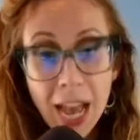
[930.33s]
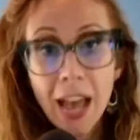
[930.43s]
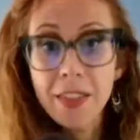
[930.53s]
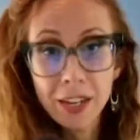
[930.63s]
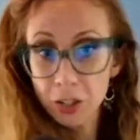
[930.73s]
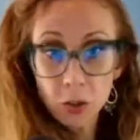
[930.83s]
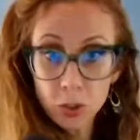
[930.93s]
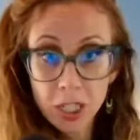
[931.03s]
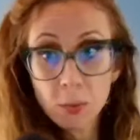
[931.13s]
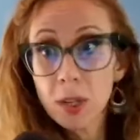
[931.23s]
And then you
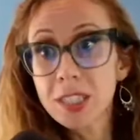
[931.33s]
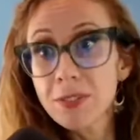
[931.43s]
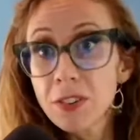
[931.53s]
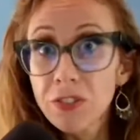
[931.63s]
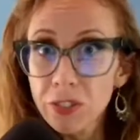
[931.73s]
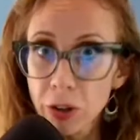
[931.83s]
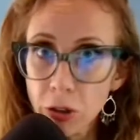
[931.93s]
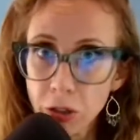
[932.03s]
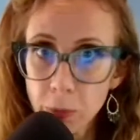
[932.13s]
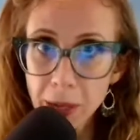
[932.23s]
see what's even
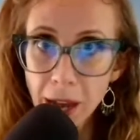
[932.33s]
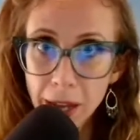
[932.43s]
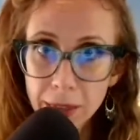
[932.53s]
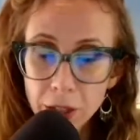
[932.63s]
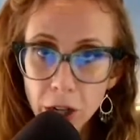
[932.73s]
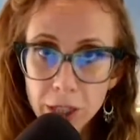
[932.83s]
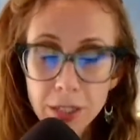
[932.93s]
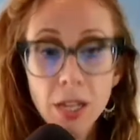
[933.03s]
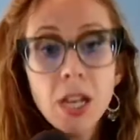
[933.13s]
further behind the curtain.